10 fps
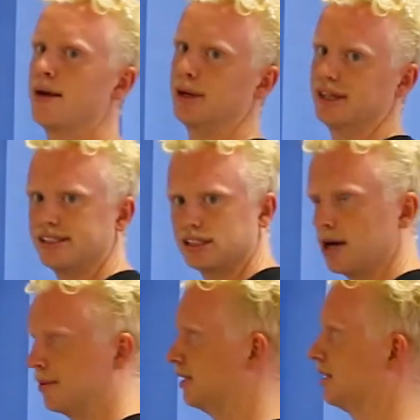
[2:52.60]
but this
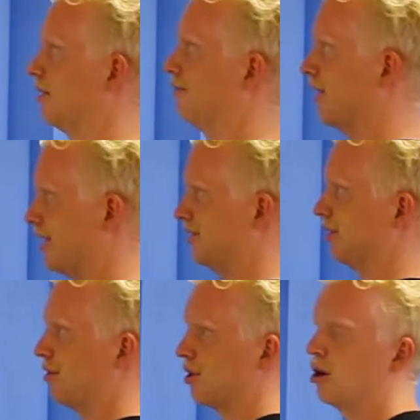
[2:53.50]
time instead of facing
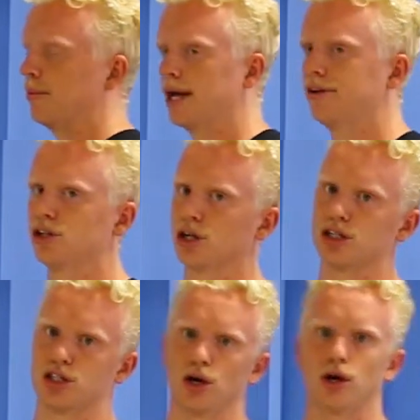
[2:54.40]
the TheraBand, you're
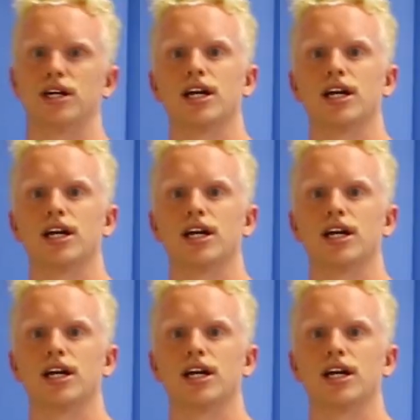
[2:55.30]
going to turn